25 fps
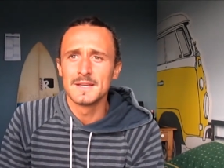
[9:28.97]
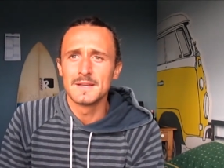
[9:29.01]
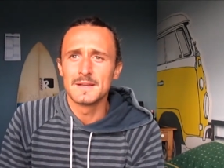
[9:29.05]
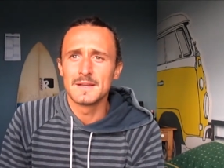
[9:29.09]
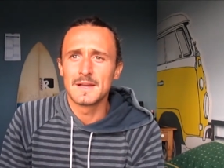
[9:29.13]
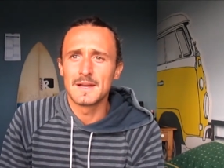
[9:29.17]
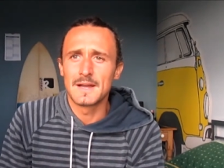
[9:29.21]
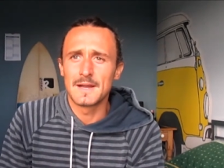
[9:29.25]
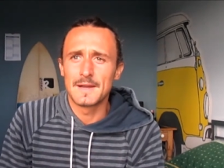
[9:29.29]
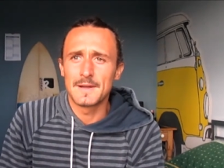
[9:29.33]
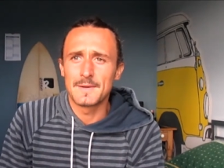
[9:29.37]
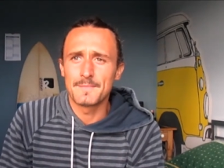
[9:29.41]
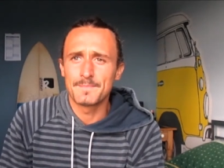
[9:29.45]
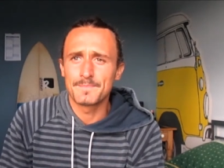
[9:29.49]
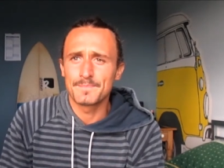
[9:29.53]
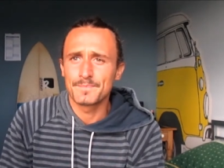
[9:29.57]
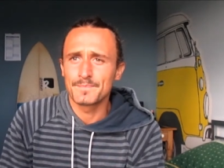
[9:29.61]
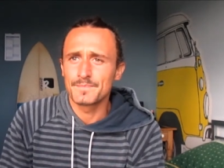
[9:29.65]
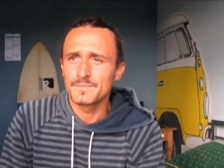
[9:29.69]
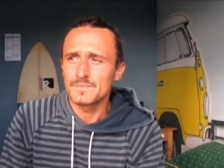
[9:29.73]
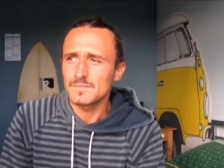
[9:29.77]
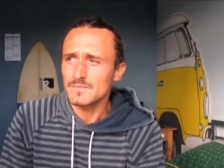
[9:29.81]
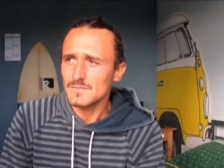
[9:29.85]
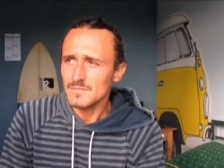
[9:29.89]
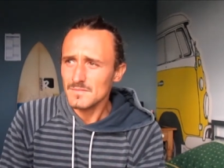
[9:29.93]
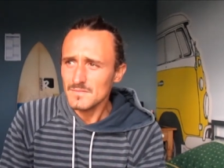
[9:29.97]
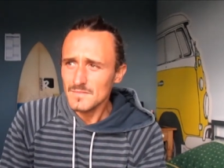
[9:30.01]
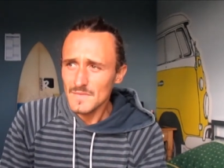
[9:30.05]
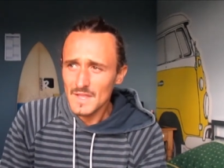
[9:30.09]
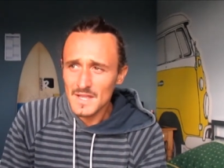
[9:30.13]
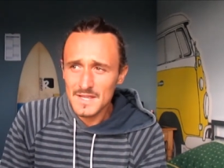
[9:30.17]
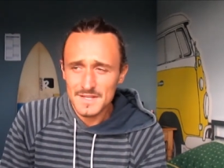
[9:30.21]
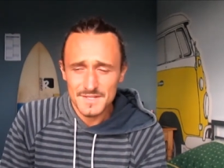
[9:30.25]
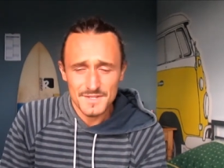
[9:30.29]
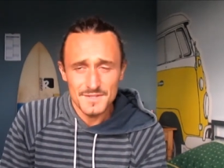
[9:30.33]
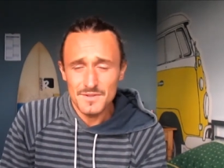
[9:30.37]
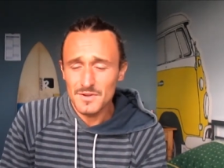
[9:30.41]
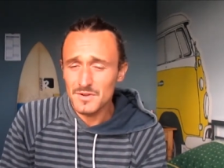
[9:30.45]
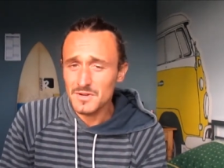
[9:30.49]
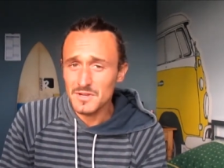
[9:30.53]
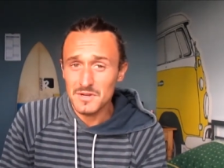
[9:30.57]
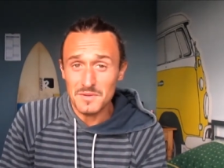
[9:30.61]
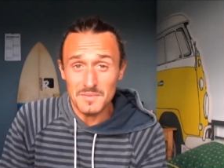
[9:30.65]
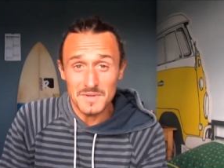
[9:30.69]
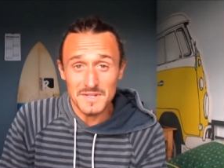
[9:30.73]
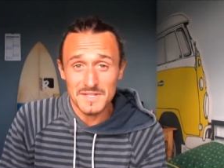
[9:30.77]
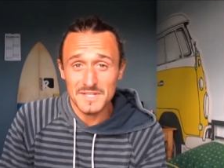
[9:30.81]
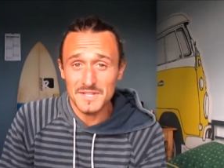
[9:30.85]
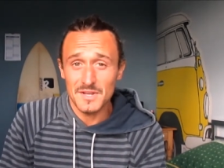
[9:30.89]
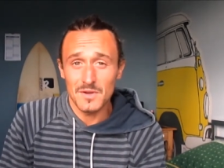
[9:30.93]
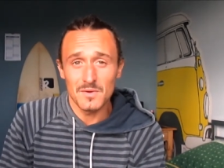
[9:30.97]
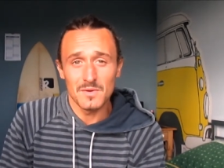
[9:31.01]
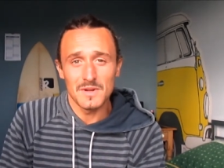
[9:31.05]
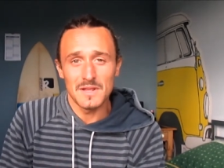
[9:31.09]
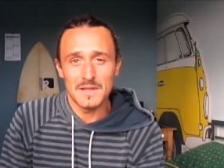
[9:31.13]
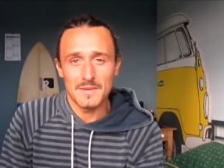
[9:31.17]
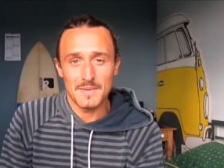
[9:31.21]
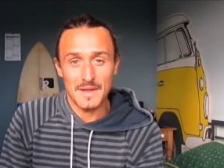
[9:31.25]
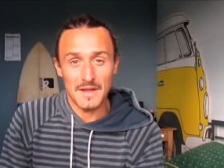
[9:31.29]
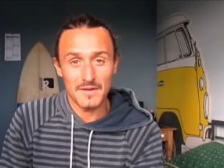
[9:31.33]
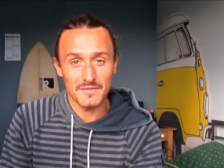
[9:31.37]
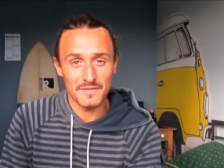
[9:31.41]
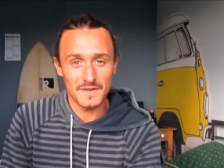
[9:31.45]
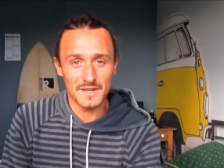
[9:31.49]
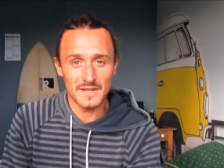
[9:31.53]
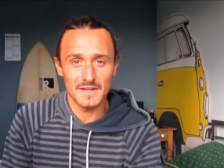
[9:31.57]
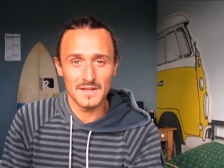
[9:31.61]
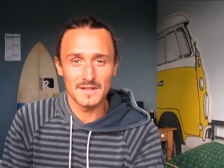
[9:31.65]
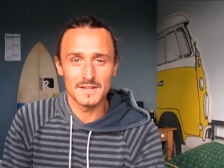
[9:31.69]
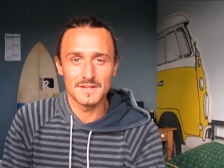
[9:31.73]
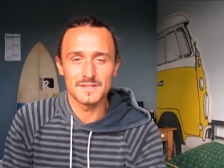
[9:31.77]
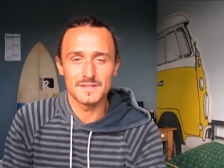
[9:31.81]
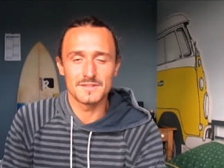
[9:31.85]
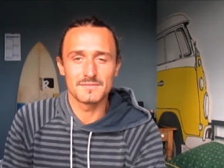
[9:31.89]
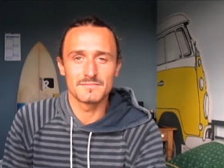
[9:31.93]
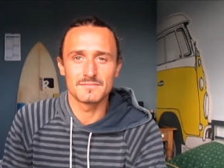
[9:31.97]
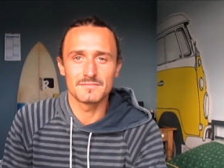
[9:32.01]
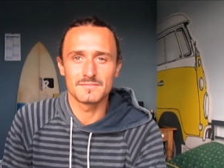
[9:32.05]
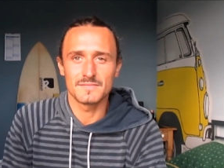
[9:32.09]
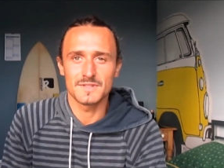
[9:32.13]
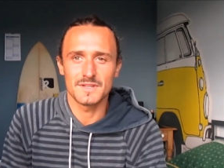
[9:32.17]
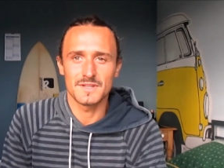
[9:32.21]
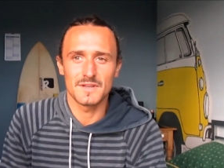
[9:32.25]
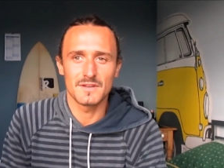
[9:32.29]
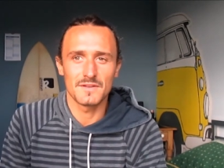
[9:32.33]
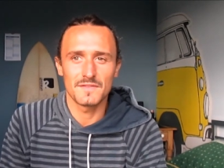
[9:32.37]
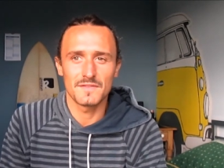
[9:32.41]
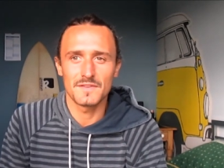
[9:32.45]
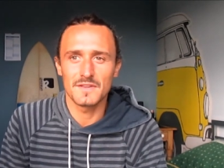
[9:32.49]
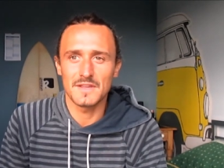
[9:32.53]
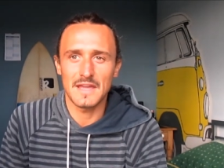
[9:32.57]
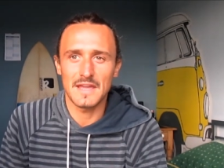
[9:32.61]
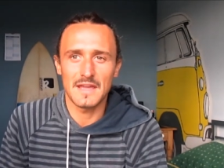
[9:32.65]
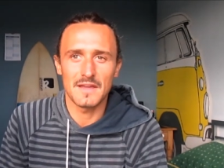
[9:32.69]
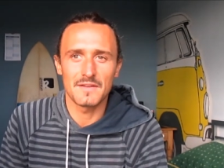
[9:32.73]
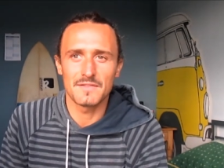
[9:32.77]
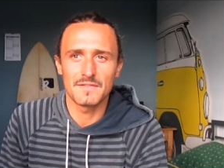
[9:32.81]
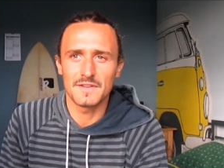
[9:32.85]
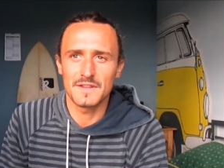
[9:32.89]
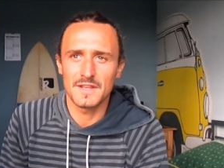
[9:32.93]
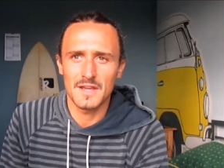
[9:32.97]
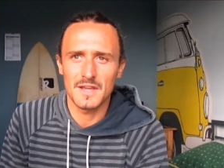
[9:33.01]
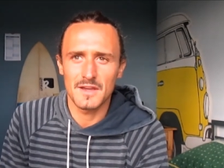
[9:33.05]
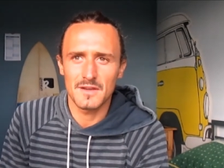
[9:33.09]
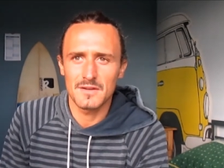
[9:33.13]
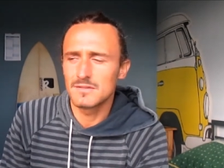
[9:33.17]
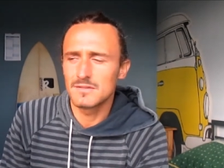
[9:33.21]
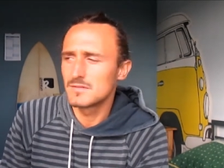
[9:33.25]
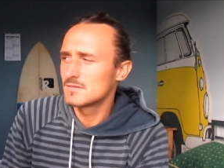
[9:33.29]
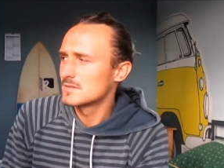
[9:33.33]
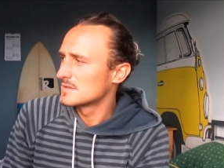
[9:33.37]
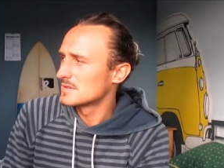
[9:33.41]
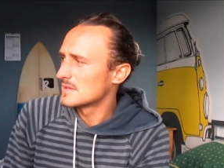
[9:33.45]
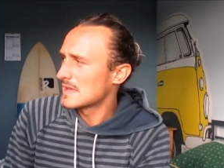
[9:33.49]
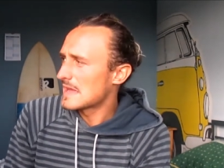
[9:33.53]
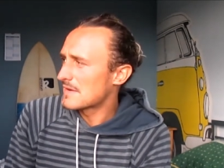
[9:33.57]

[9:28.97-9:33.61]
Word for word: um, it's not going to be solely about veganism so if you get a video